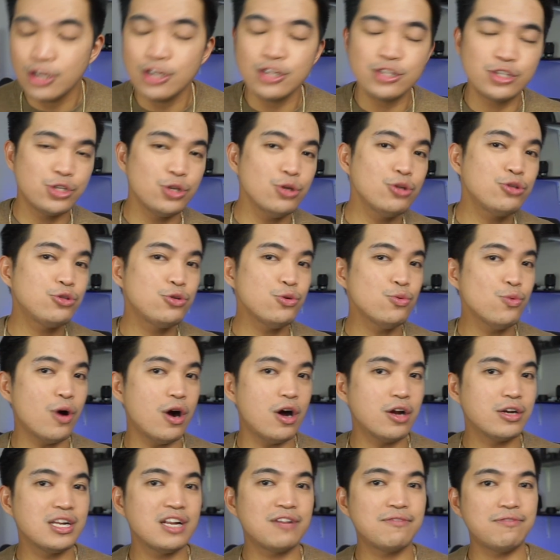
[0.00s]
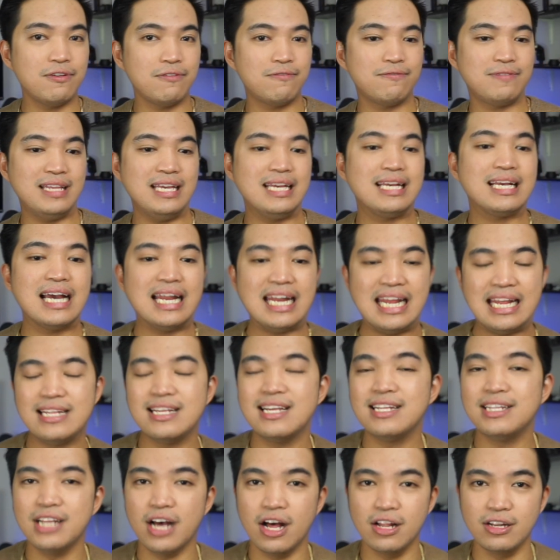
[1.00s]
to 250 Canadian
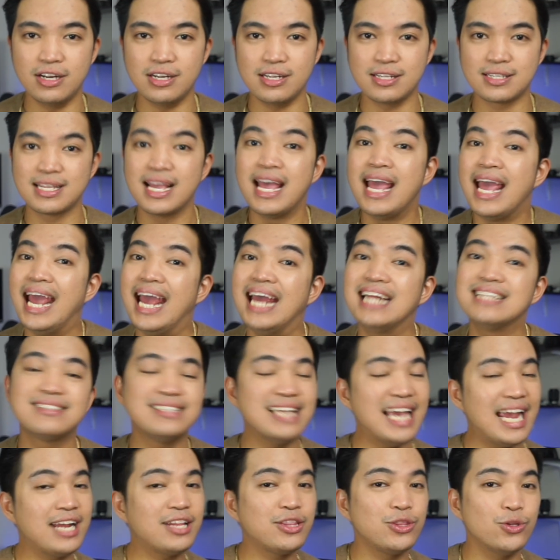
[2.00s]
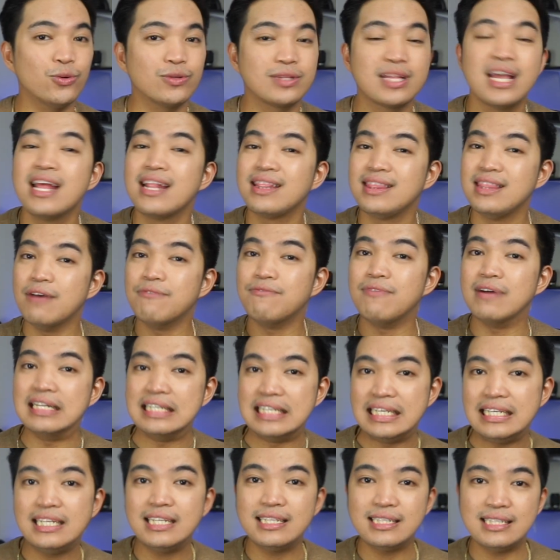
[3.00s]
dollars. And take note, the
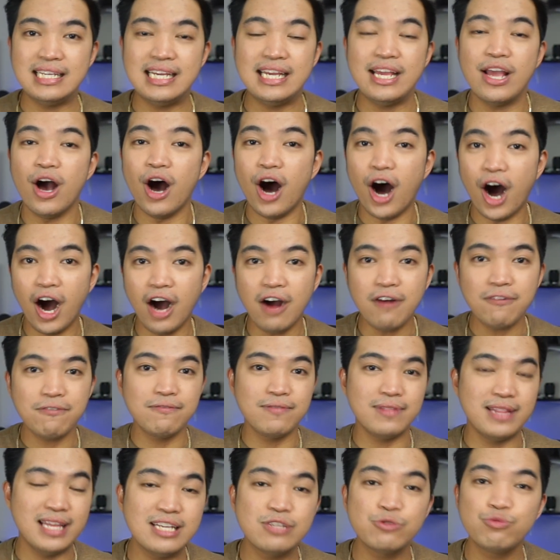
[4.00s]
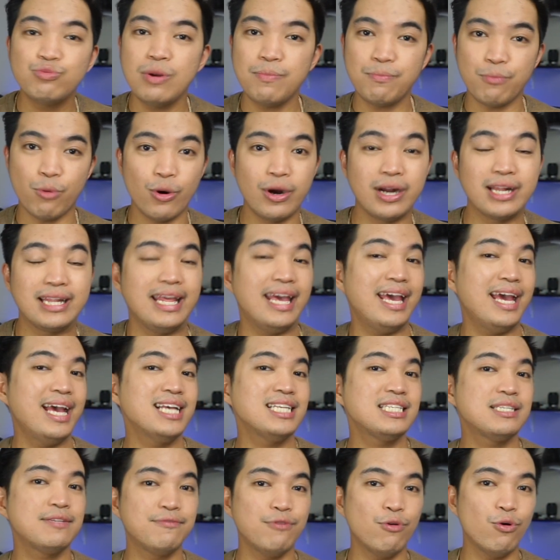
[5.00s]
validity of this report is
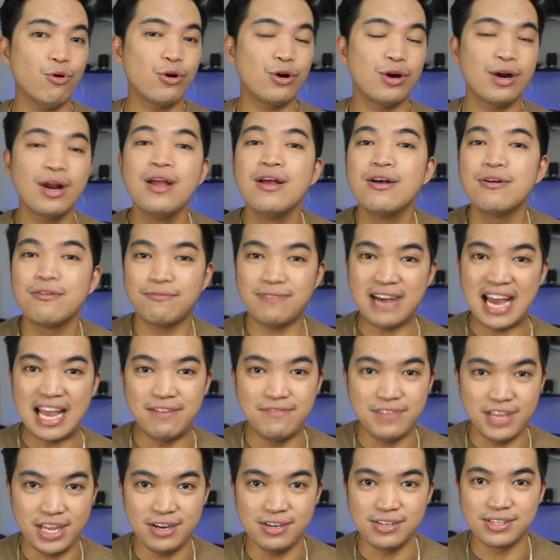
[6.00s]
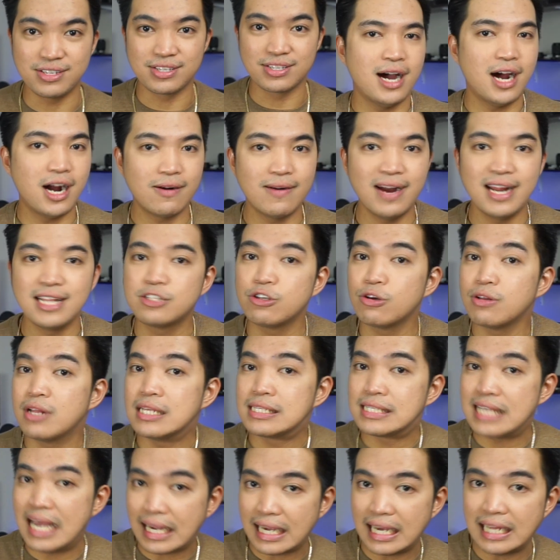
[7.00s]
for 5 years. Alright, so the
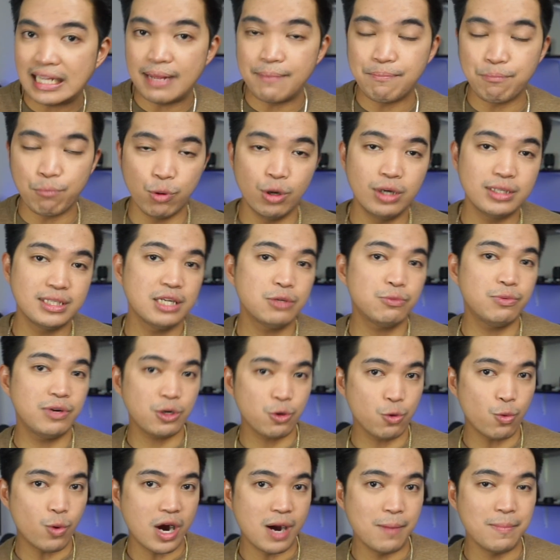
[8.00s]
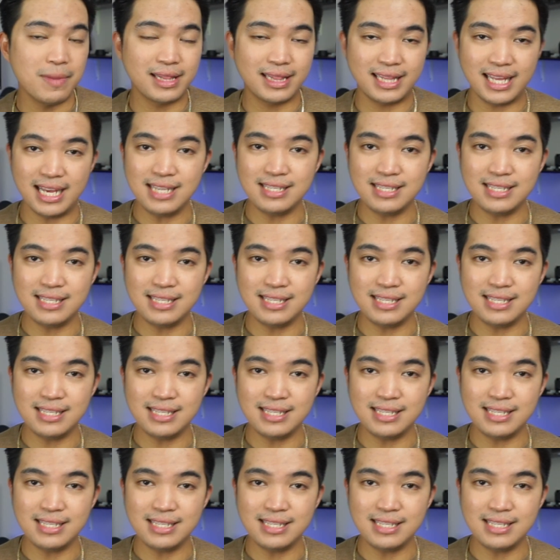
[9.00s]
second important requirement is